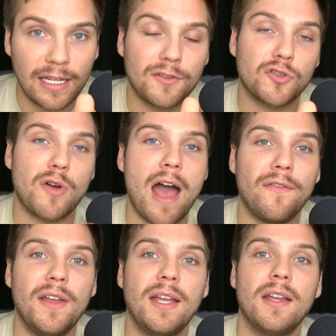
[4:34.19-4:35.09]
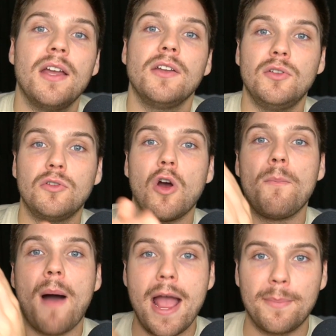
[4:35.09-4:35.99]
of traffic to go
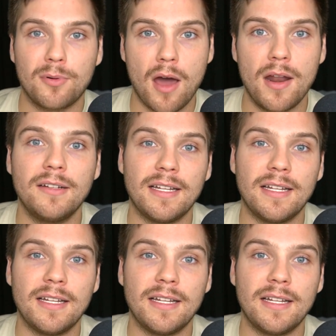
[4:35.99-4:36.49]
buy a product.